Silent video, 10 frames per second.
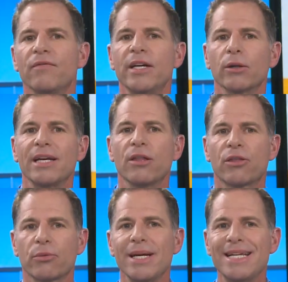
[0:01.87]
of nearly
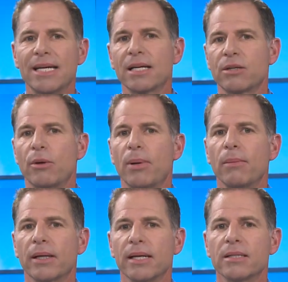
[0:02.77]
three dozen
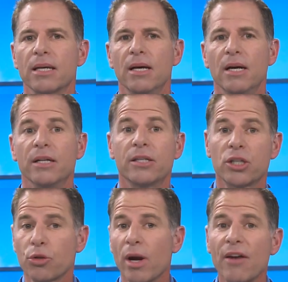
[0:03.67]
Republicans to
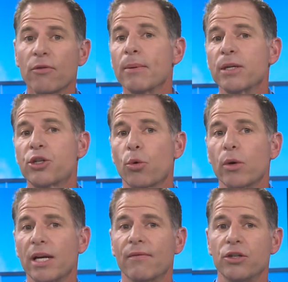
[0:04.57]
stray from the
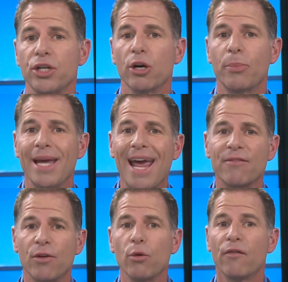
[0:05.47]
majority of the GOP
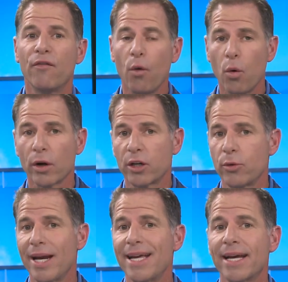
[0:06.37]
and vote for
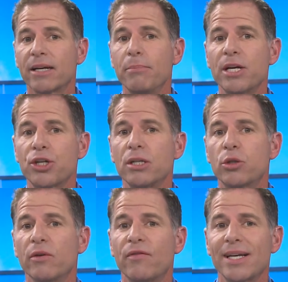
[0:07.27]
creating a commission
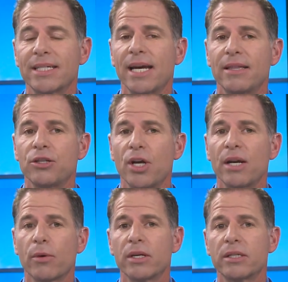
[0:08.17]
to investigate the
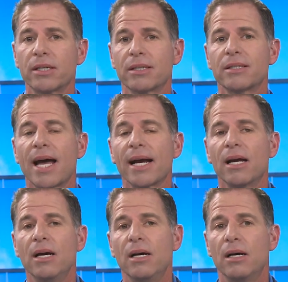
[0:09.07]
January 6th attack
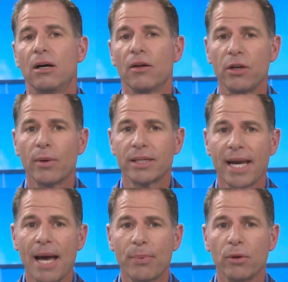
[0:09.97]
on the U.S.
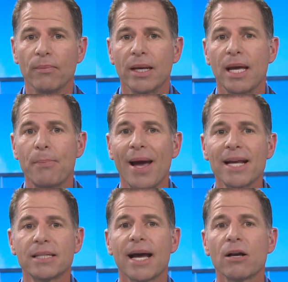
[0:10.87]
Capitol. It
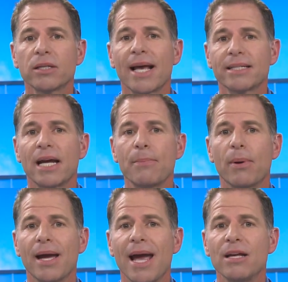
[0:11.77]
passed the House last night
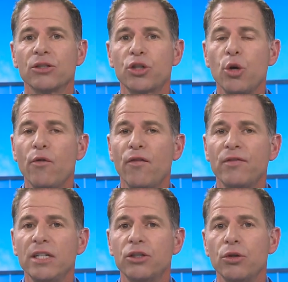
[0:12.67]
by a
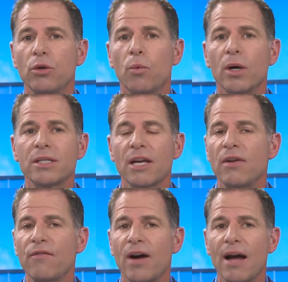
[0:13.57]
252 to
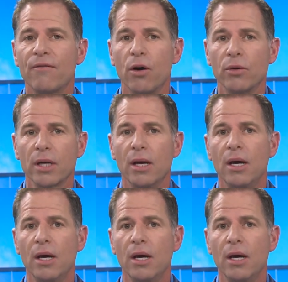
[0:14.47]
175 vote.